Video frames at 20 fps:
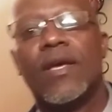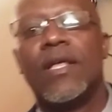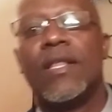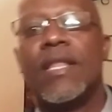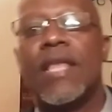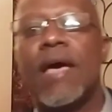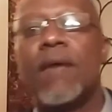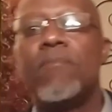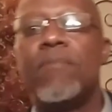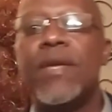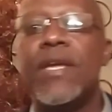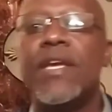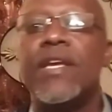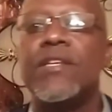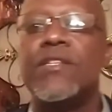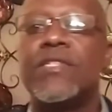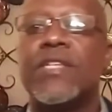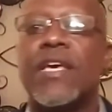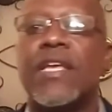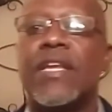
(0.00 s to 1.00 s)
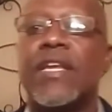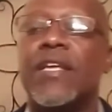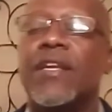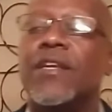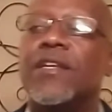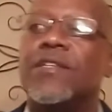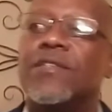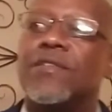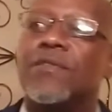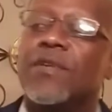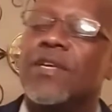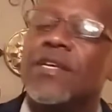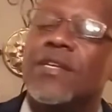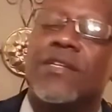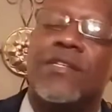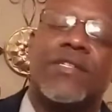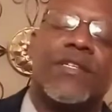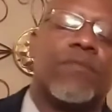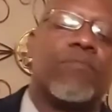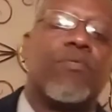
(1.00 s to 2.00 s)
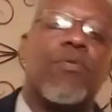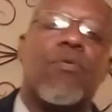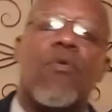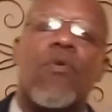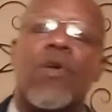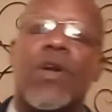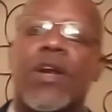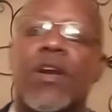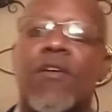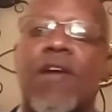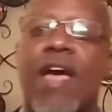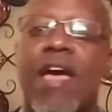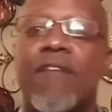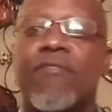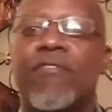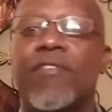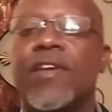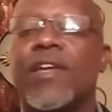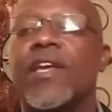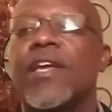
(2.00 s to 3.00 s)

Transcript: That means that it is a pornographic